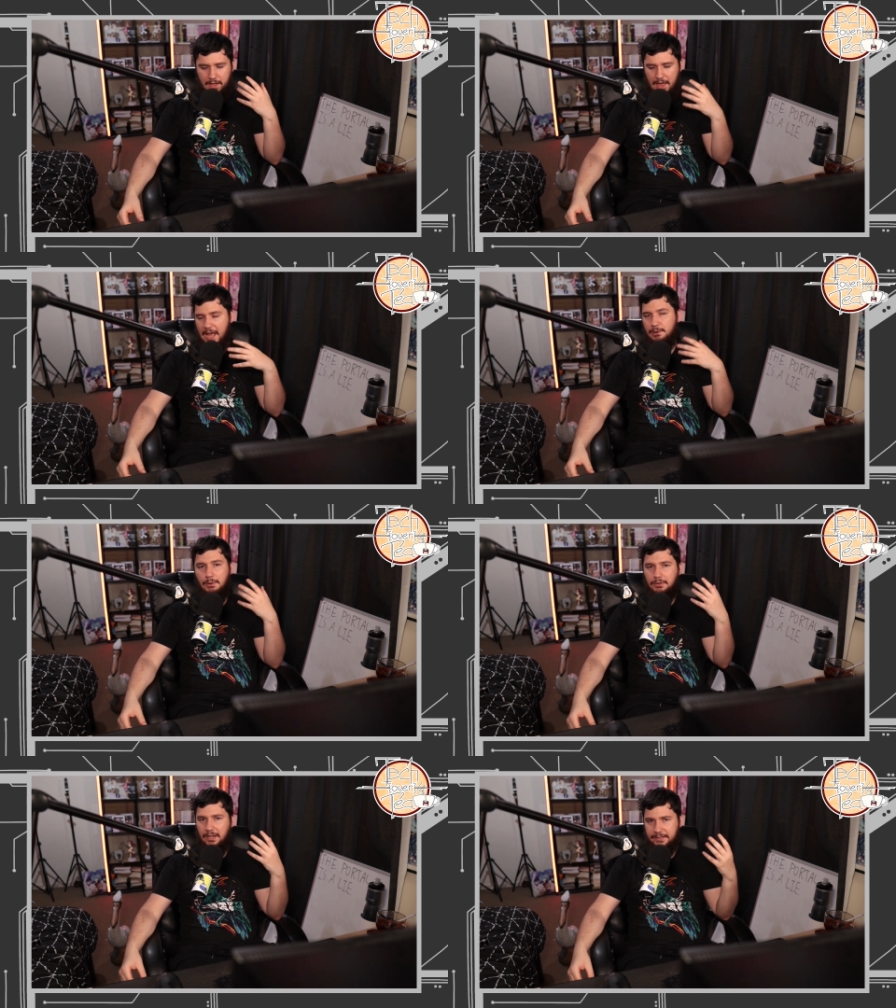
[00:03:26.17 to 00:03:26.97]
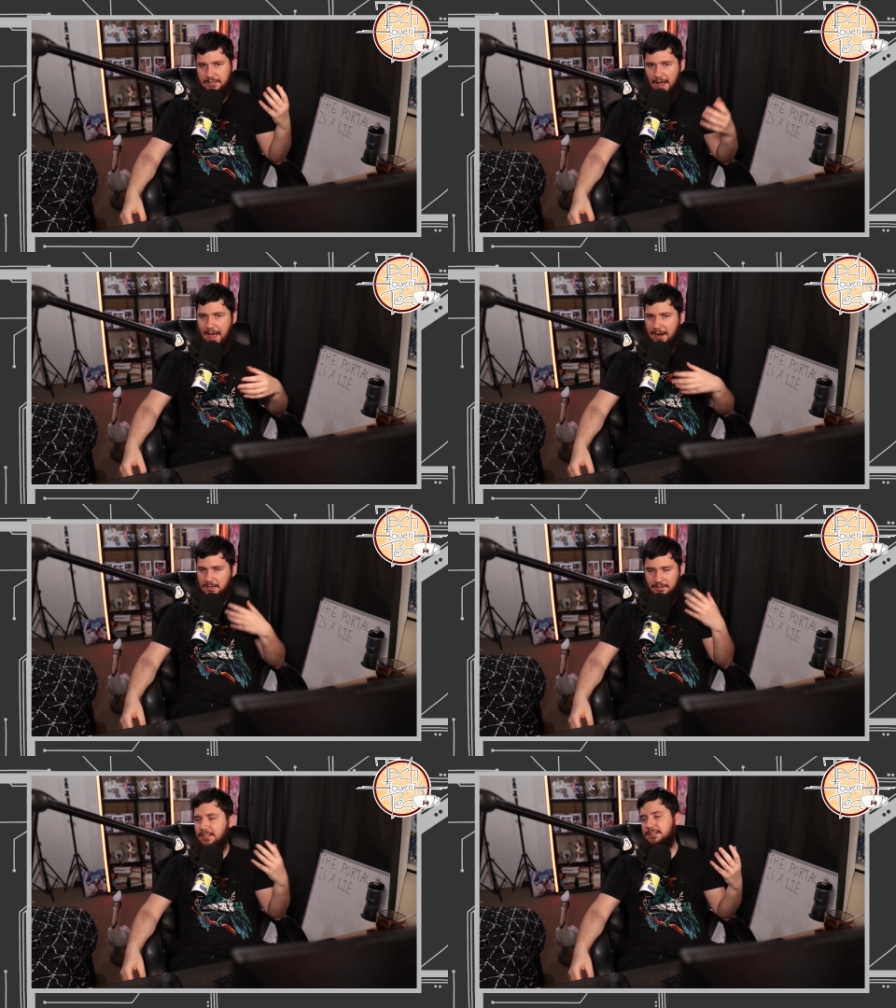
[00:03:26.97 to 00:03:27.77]
how I would like to
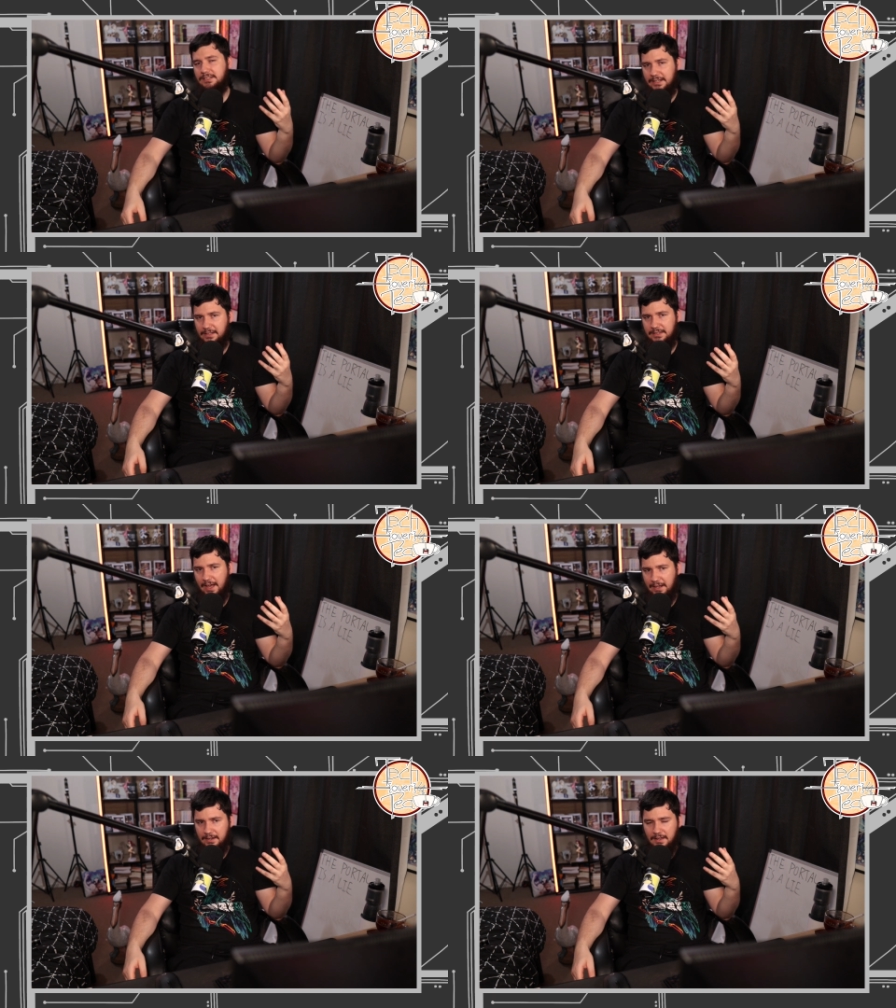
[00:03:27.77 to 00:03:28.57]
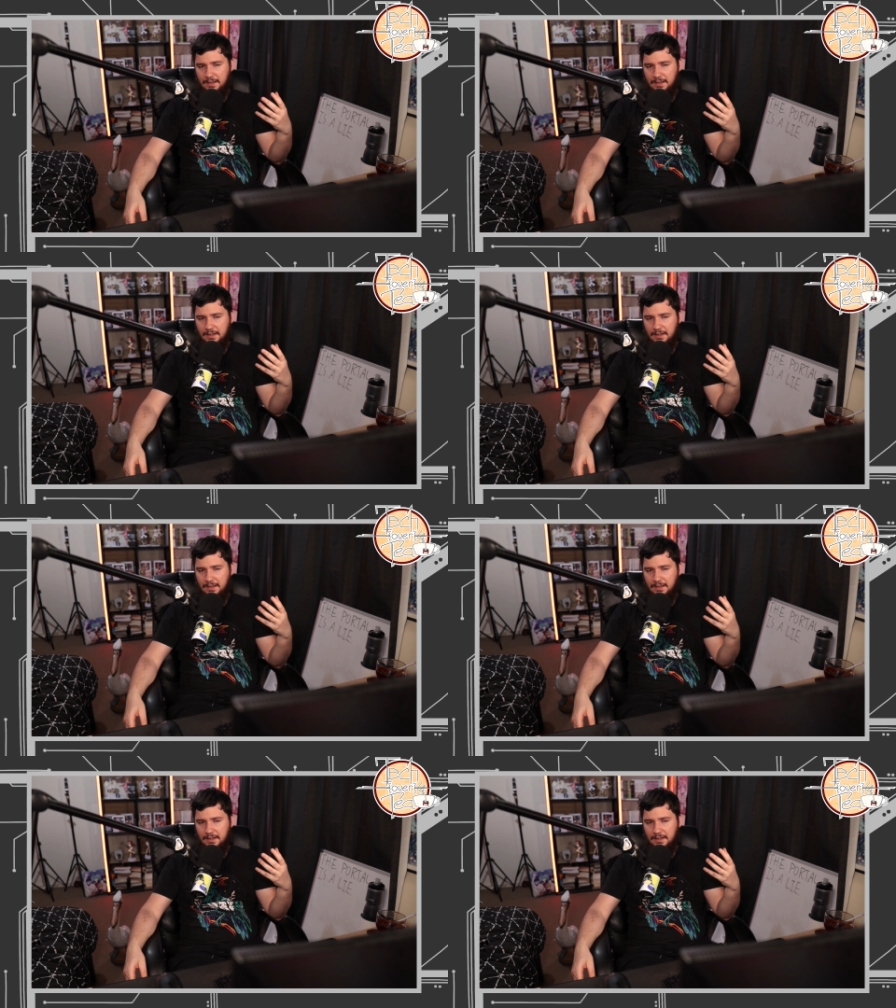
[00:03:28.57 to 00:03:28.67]
act, things like that.